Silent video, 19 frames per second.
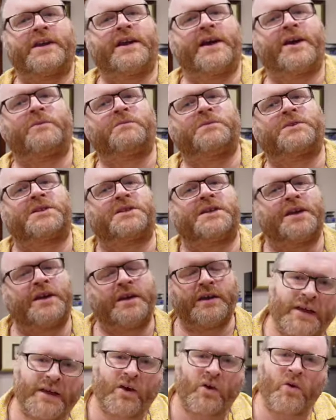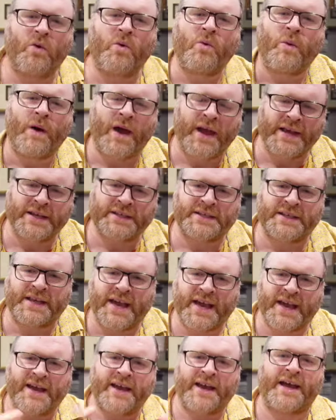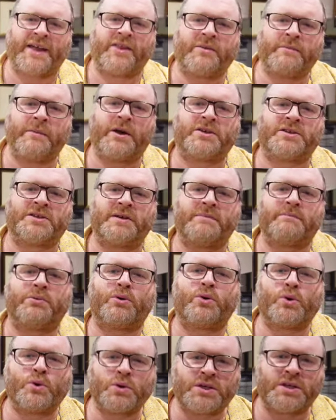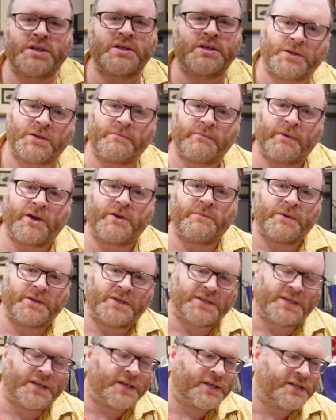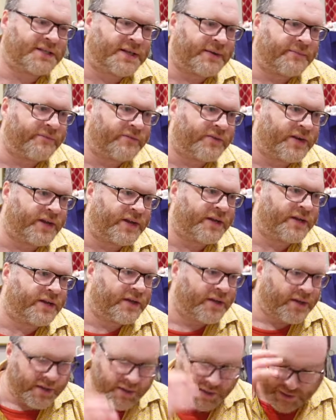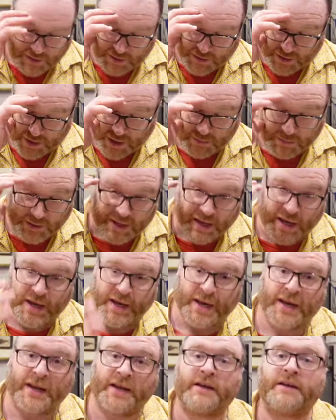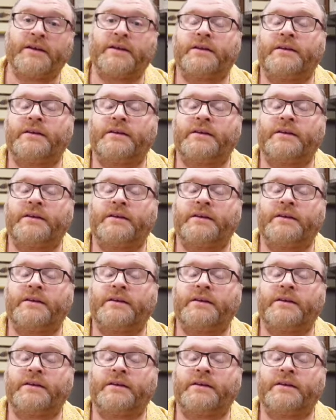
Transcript: Helps always there at the most important moments in this symphony, near the beginning,